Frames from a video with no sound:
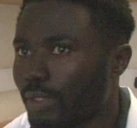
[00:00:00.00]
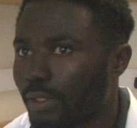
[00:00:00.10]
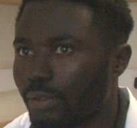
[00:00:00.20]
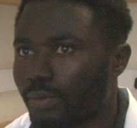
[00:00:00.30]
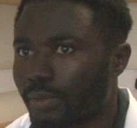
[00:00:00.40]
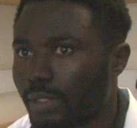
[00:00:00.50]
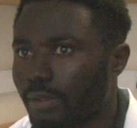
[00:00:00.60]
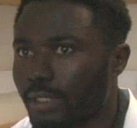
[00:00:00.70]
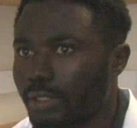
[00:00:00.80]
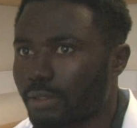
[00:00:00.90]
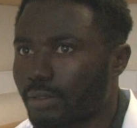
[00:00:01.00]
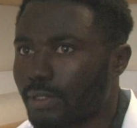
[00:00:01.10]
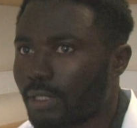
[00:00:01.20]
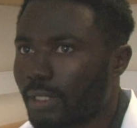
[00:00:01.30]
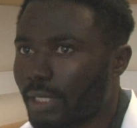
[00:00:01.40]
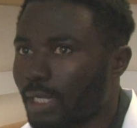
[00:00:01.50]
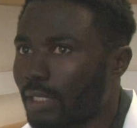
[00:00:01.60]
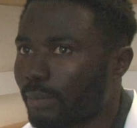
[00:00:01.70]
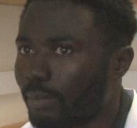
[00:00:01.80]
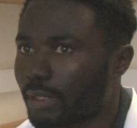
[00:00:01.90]
EU regulations here
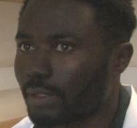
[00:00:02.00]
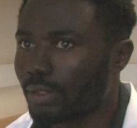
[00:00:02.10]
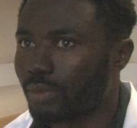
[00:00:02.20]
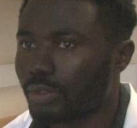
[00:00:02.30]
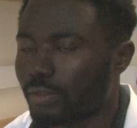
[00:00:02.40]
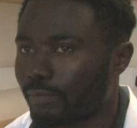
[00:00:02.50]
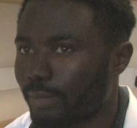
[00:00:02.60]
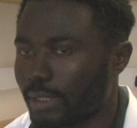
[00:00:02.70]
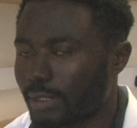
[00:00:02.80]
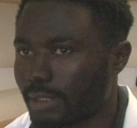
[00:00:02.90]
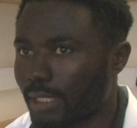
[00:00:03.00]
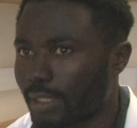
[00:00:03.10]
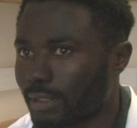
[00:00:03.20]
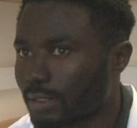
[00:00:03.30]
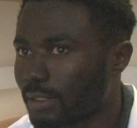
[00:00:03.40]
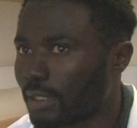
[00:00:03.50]
regarding the use of pesticides.